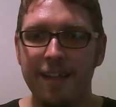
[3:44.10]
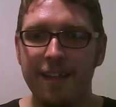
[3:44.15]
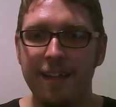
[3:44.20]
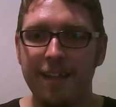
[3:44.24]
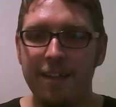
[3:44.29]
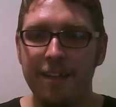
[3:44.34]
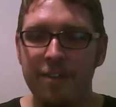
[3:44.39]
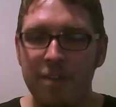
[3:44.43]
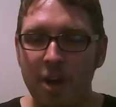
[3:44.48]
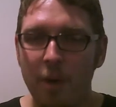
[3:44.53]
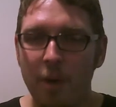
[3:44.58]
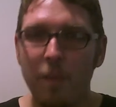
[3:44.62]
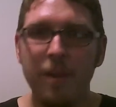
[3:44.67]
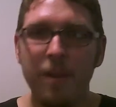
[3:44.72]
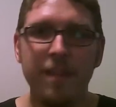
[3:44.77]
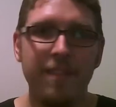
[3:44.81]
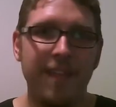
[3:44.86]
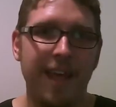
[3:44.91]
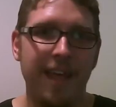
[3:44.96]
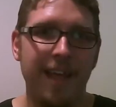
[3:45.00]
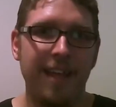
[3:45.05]

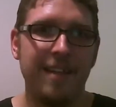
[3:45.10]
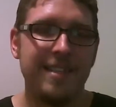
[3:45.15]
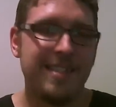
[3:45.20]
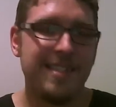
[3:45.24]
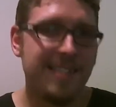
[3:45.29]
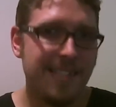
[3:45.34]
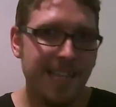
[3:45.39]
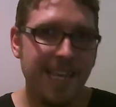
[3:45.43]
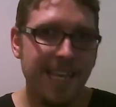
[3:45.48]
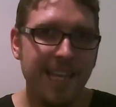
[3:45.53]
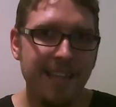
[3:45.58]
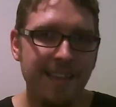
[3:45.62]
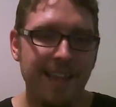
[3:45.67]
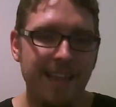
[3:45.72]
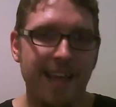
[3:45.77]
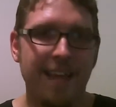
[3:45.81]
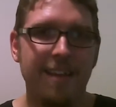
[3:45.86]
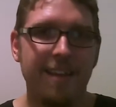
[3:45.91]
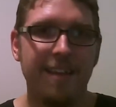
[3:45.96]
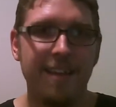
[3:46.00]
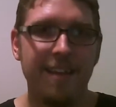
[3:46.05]
knowing that and seeing
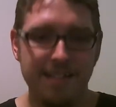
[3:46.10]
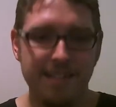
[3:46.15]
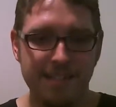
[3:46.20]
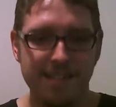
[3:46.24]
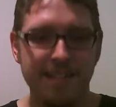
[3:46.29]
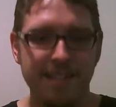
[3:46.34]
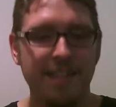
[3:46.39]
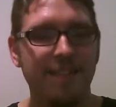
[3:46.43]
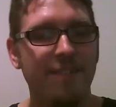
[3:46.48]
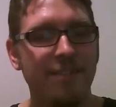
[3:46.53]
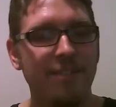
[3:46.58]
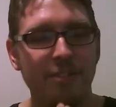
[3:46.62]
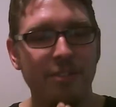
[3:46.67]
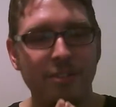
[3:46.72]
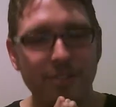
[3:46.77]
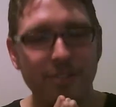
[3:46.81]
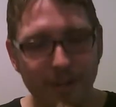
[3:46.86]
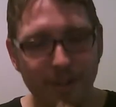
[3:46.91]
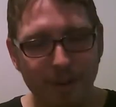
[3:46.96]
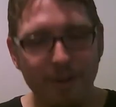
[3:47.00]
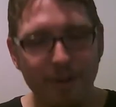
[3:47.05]
that is
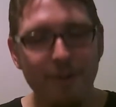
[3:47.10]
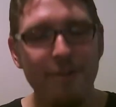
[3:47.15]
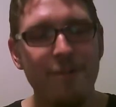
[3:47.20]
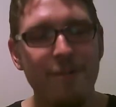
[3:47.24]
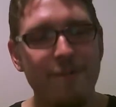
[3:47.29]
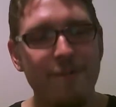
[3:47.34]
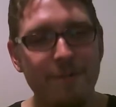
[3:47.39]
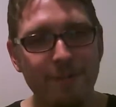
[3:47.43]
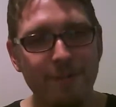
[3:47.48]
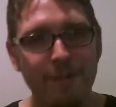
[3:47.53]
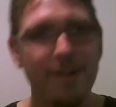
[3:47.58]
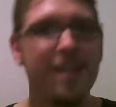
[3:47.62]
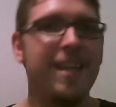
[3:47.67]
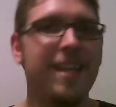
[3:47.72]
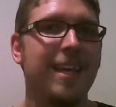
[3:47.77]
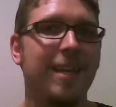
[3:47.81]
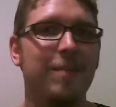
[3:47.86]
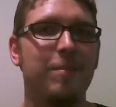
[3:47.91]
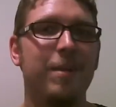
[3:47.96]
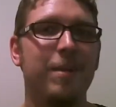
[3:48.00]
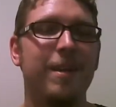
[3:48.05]
so
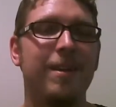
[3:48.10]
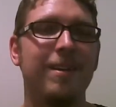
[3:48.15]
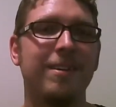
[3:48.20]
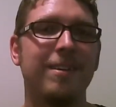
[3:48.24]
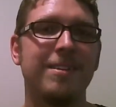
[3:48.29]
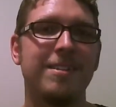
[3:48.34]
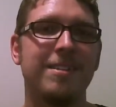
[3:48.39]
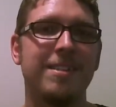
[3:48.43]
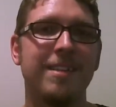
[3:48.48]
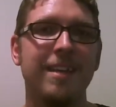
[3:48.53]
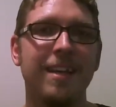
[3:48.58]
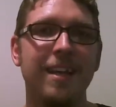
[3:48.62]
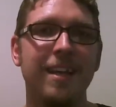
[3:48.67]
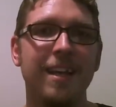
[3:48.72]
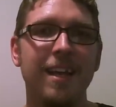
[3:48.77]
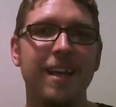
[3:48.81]
freeing, because